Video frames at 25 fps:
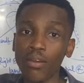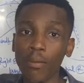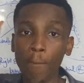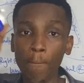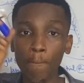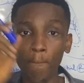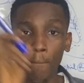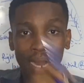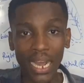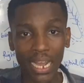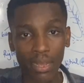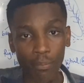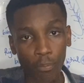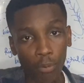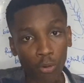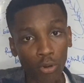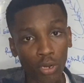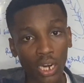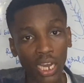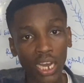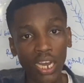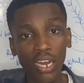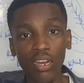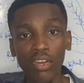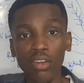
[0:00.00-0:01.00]

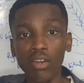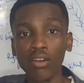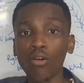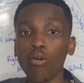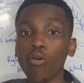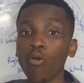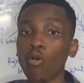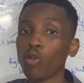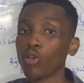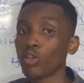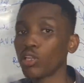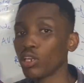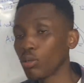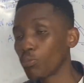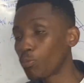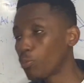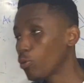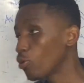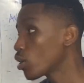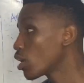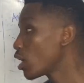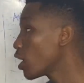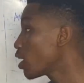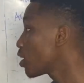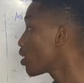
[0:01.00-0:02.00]
bipolar or
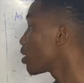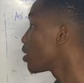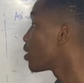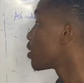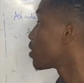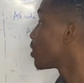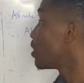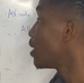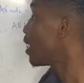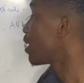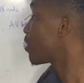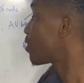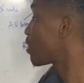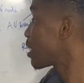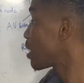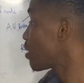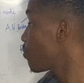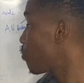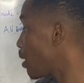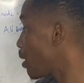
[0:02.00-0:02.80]
unipolar. There are 3